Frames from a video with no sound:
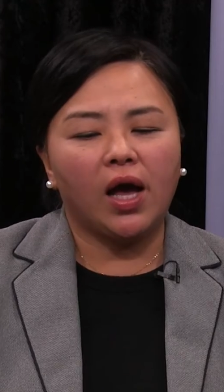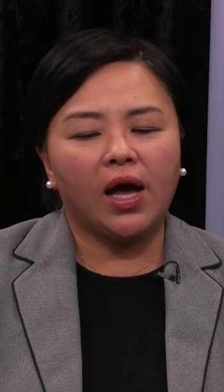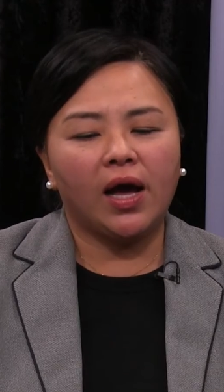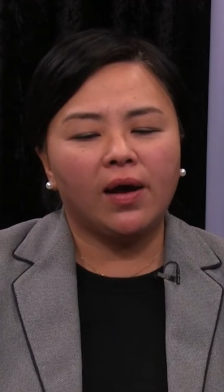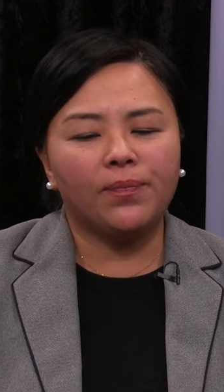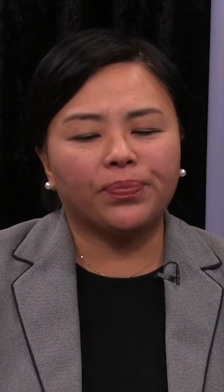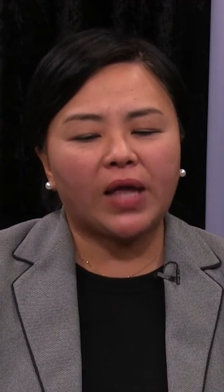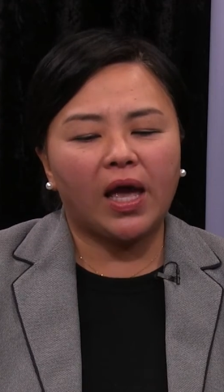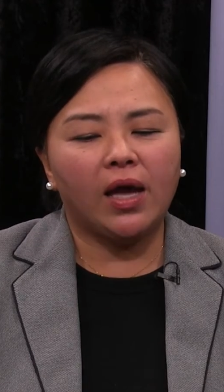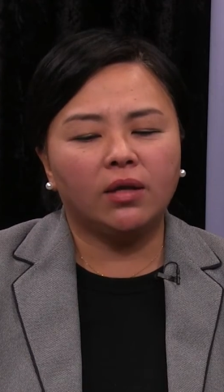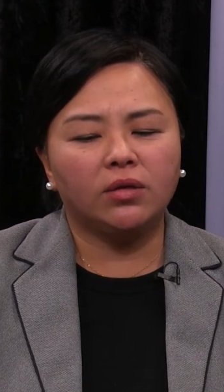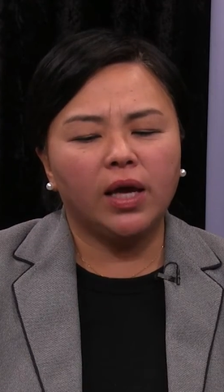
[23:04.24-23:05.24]

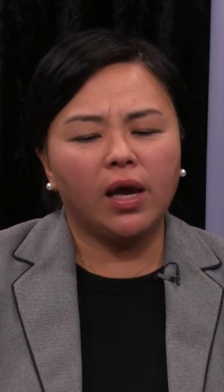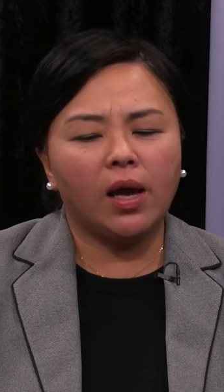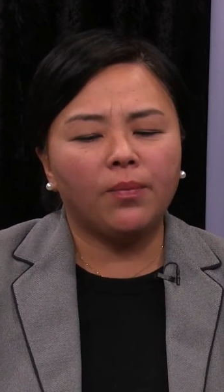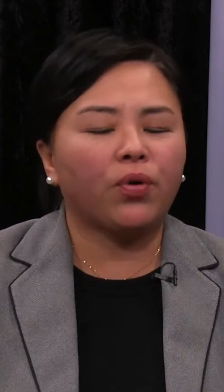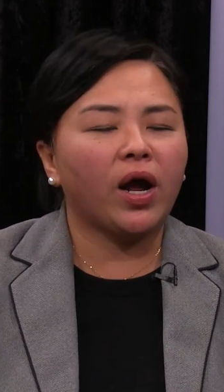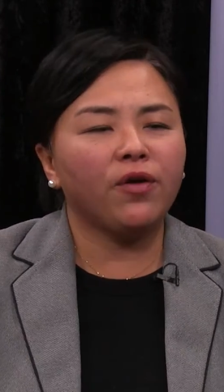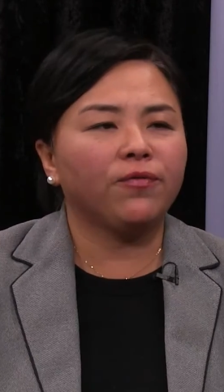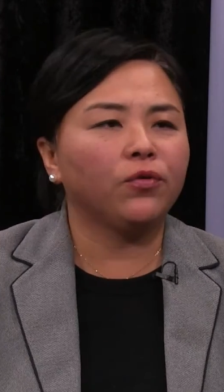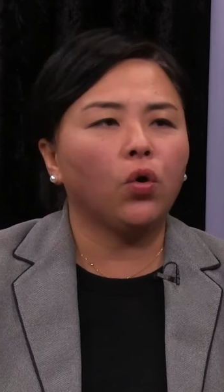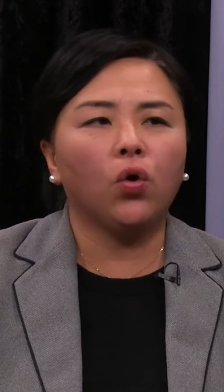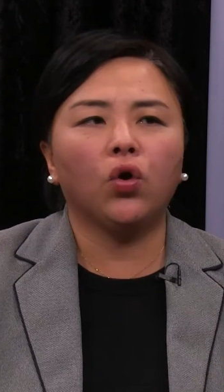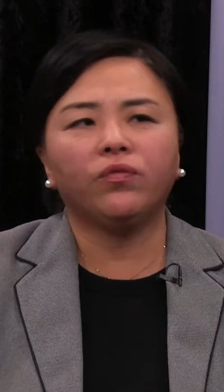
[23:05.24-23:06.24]
And pray
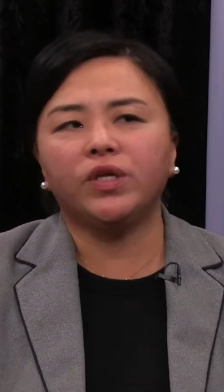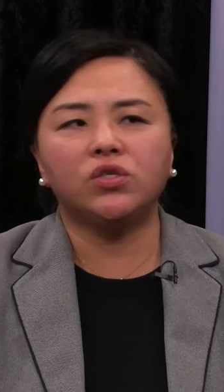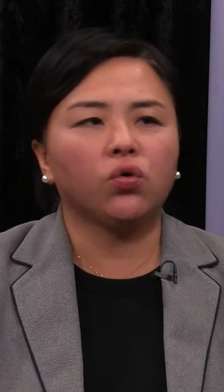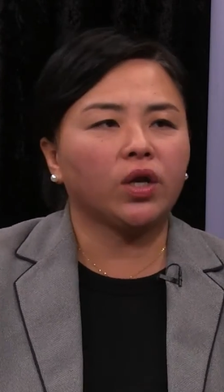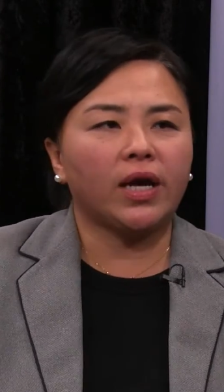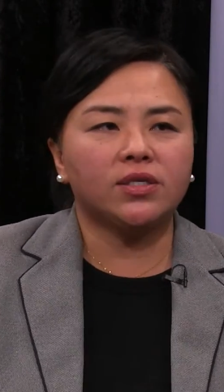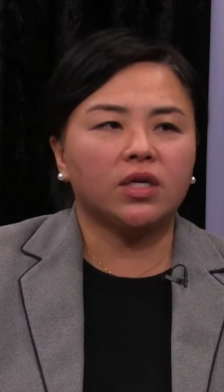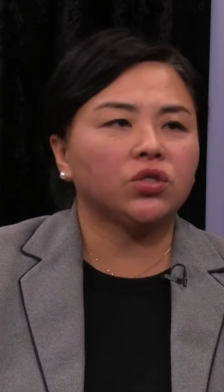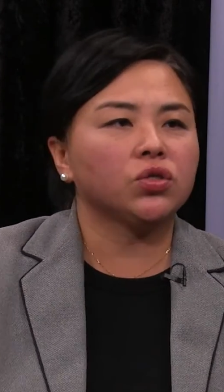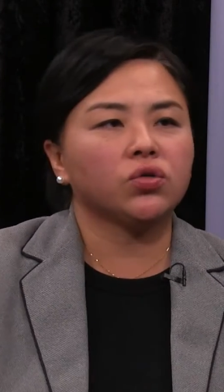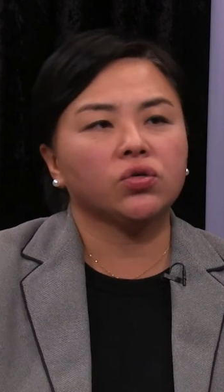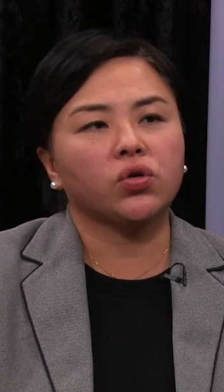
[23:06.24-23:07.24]
for all of these
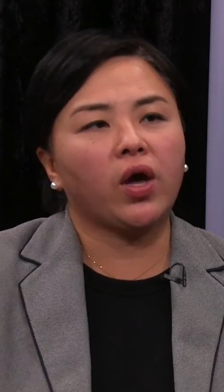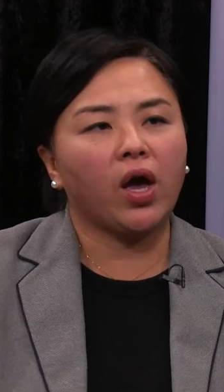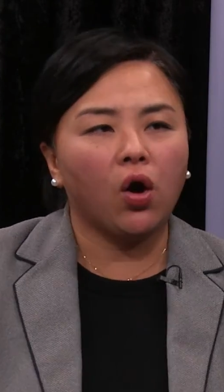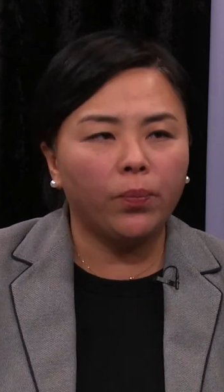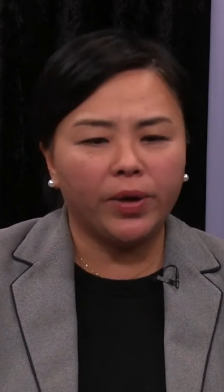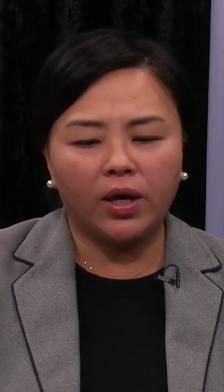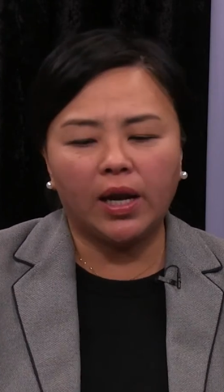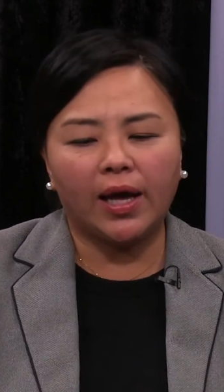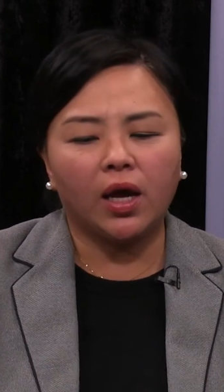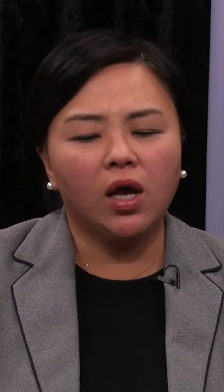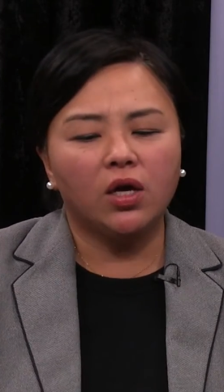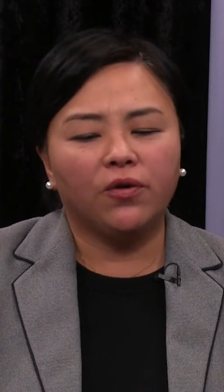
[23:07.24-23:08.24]
organizations also helping,
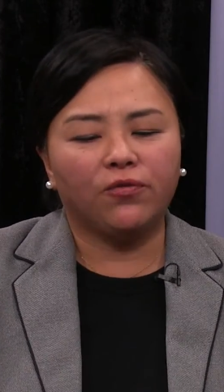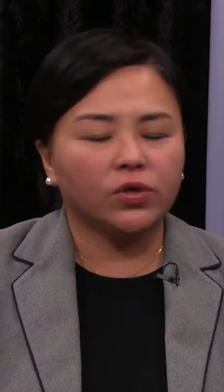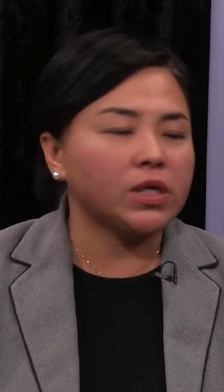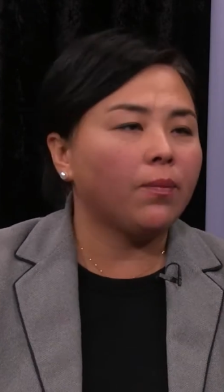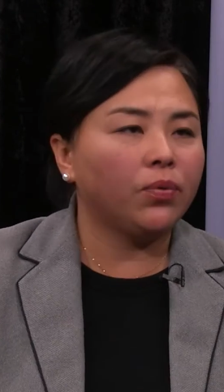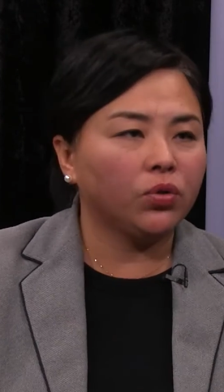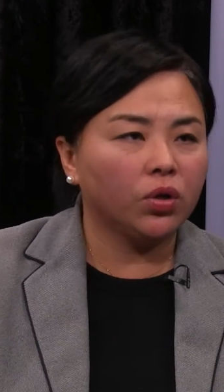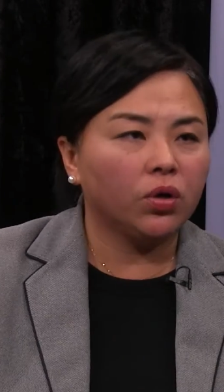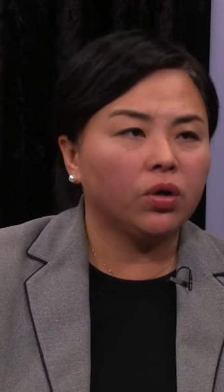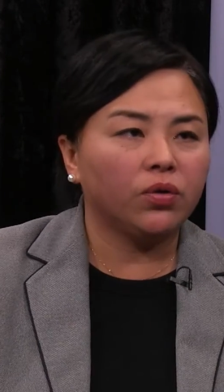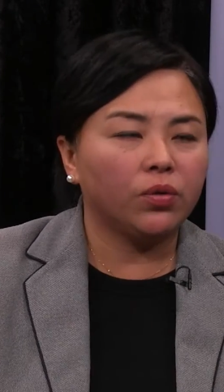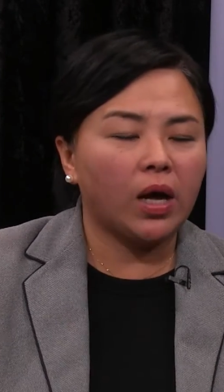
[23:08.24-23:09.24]
like, for example,
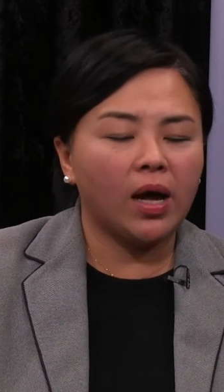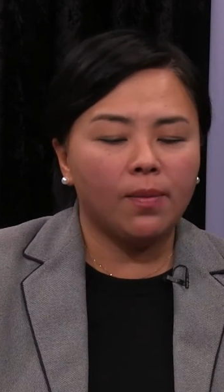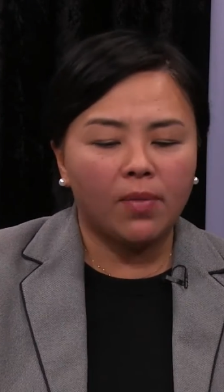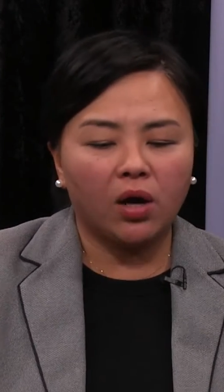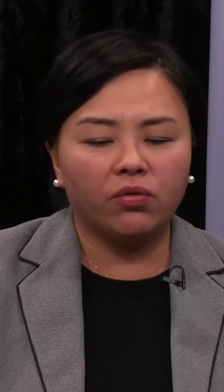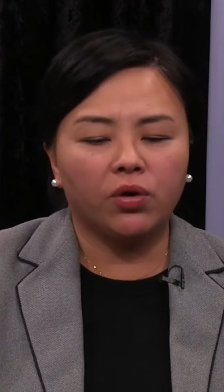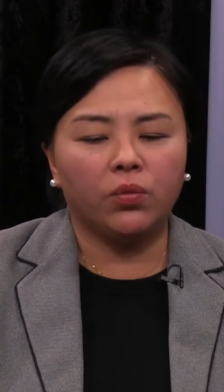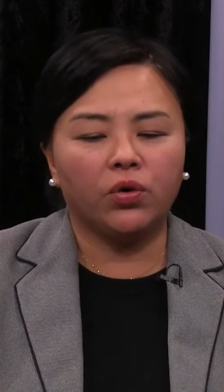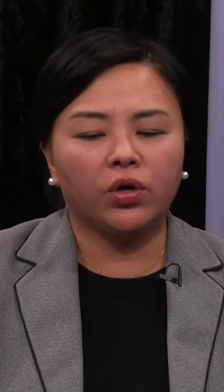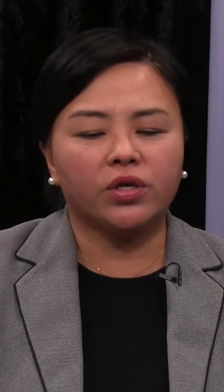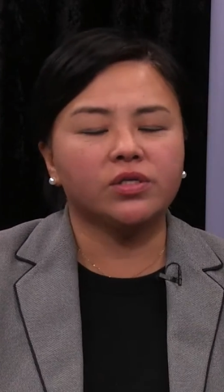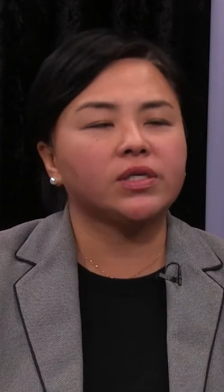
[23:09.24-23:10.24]
the Migrant
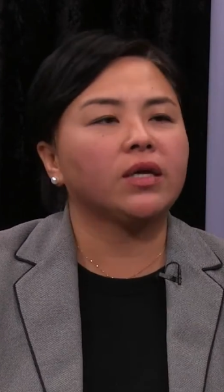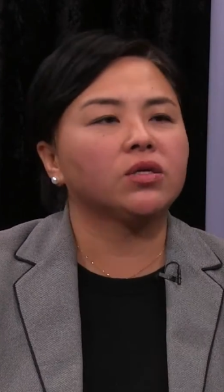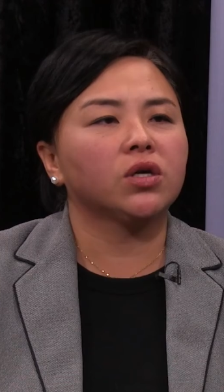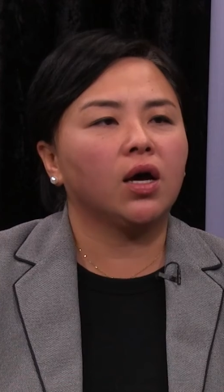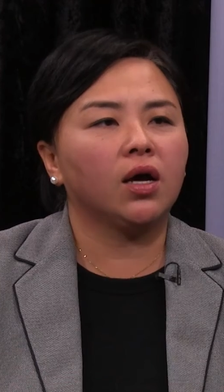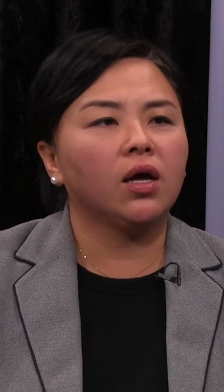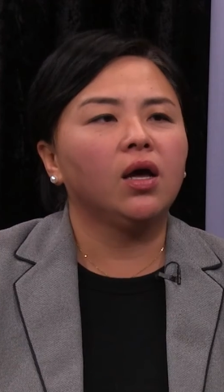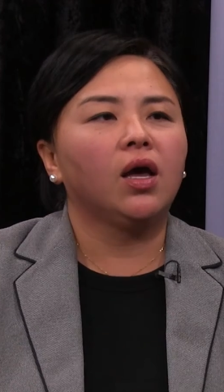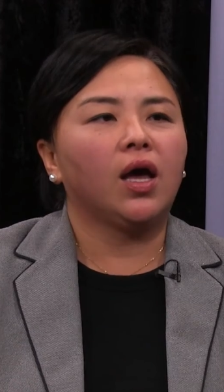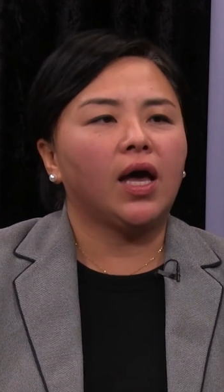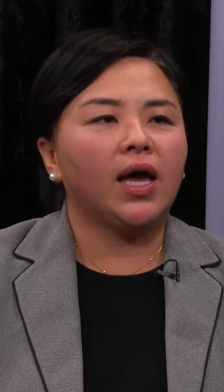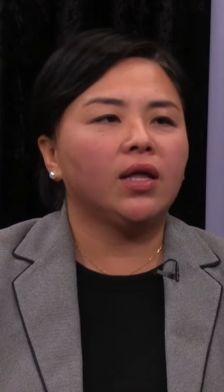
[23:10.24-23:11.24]
Workers Centre
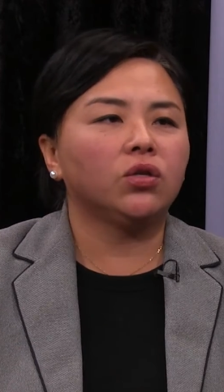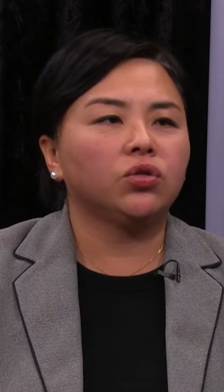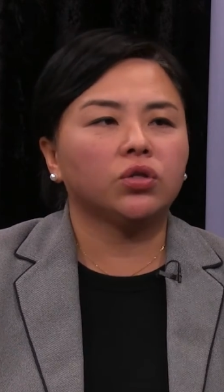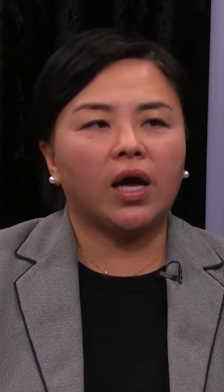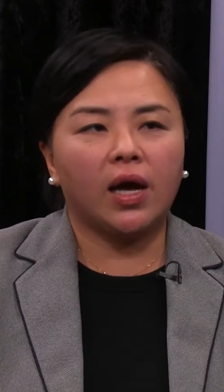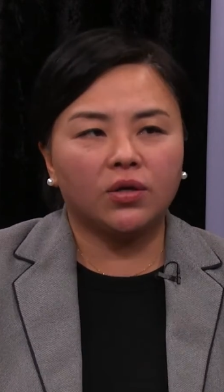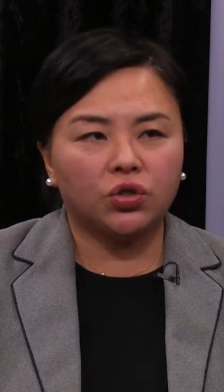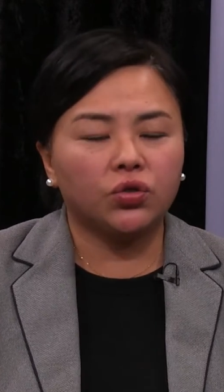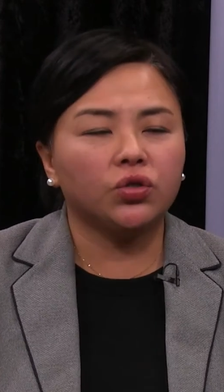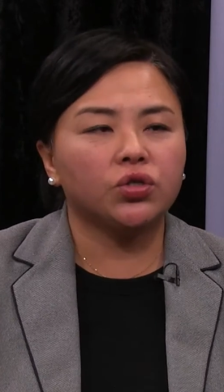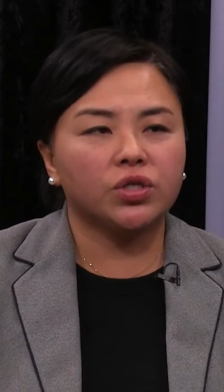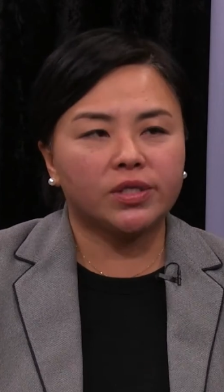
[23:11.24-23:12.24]
and
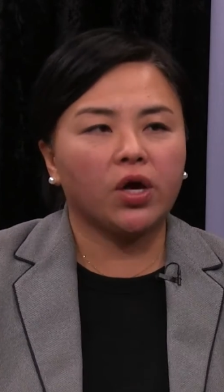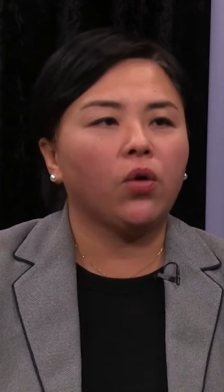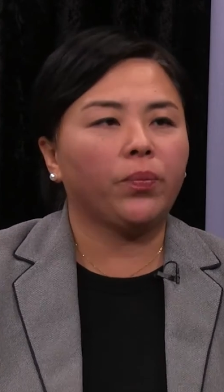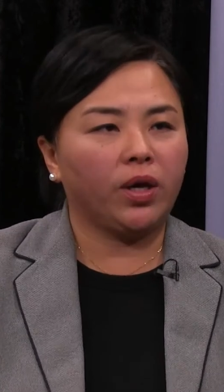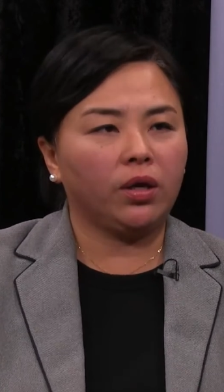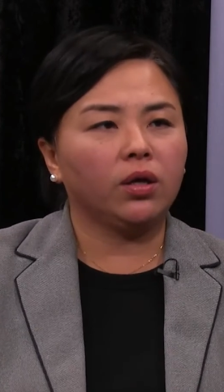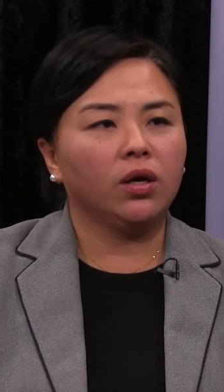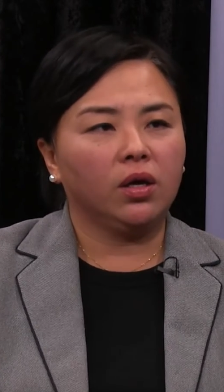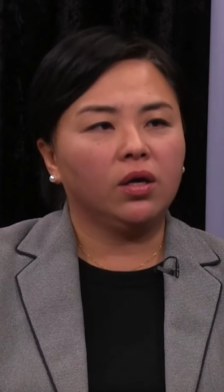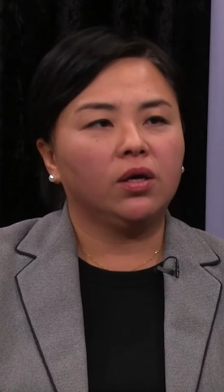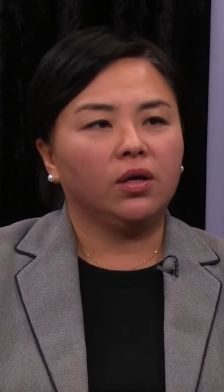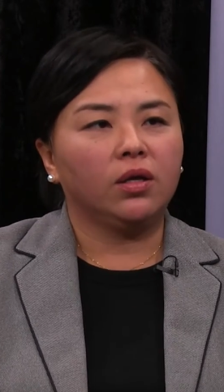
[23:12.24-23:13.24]
churches helping
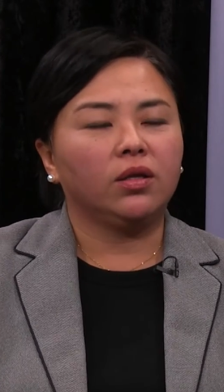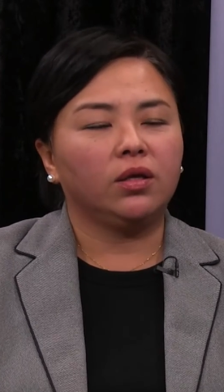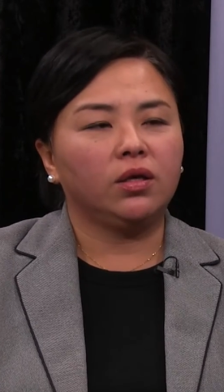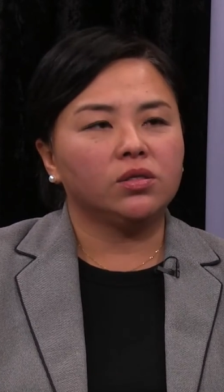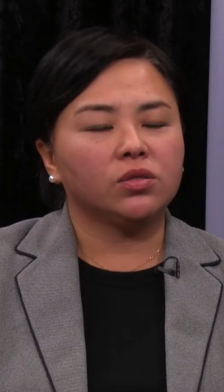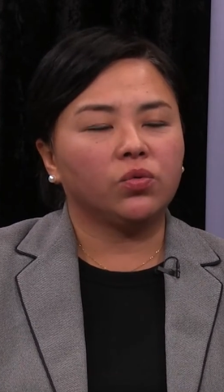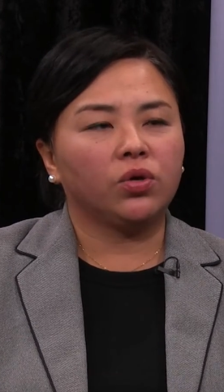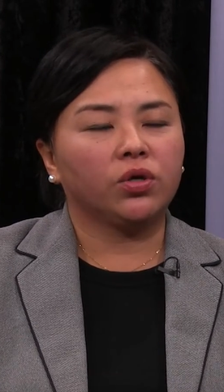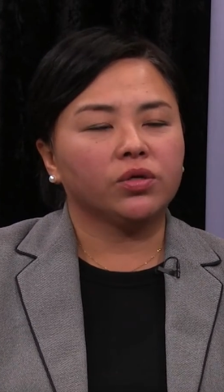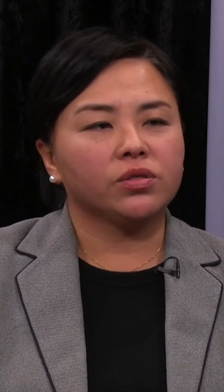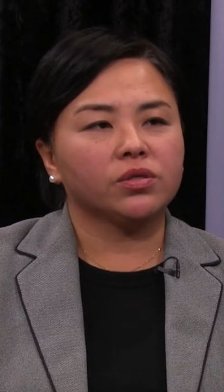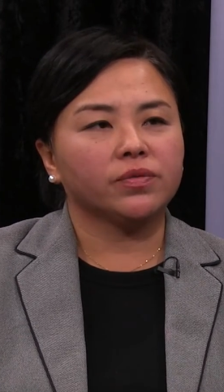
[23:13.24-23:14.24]
these
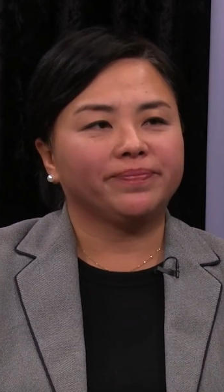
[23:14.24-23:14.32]
workers.